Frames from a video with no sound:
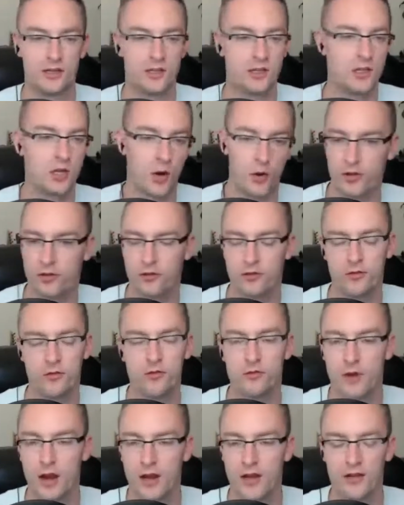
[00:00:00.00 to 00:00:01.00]
going
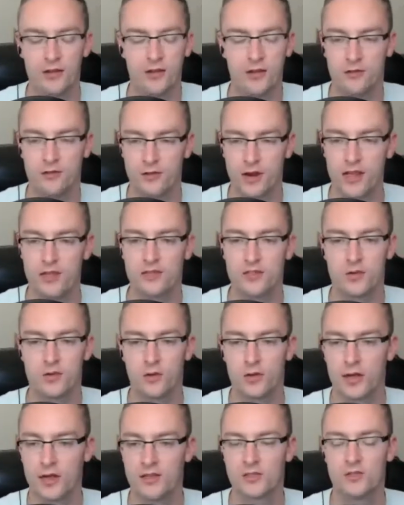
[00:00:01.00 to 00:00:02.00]
through regular grade
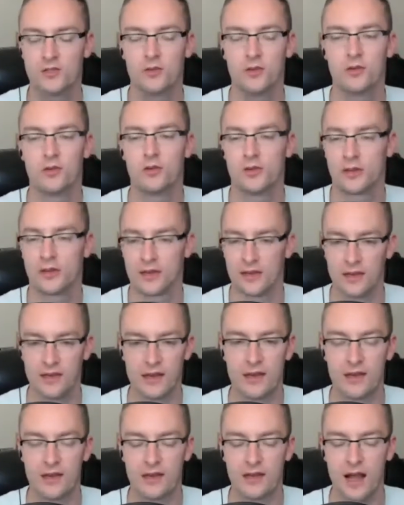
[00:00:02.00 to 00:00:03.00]
school, high school, and then
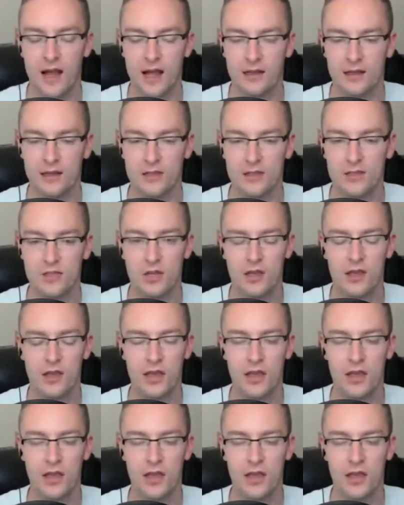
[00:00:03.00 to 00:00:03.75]
in a college,